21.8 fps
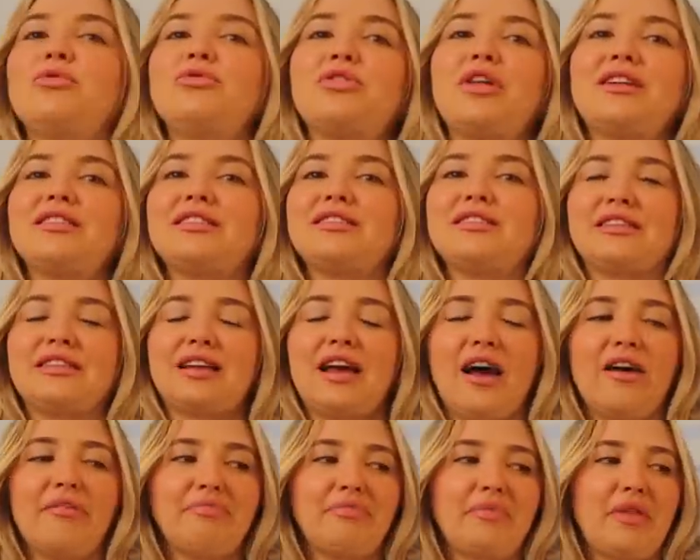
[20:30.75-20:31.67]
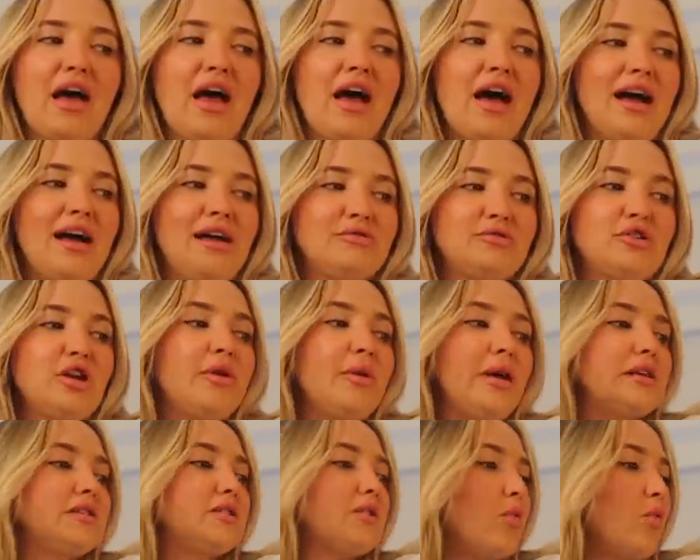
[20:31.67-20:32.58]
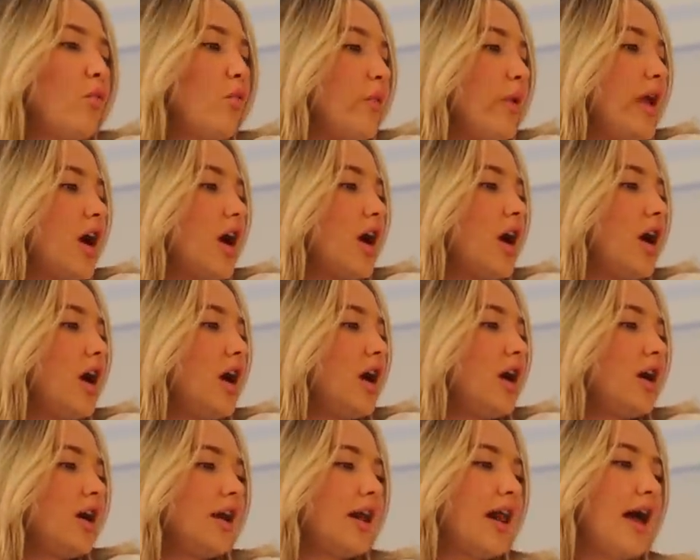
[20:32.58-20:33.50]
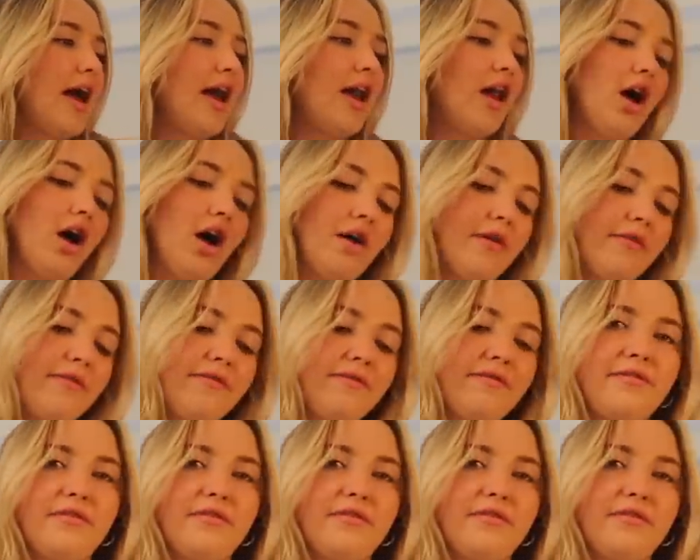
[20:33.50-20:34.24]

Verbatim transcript: That doesn't count. So anyways, we are gonna head off.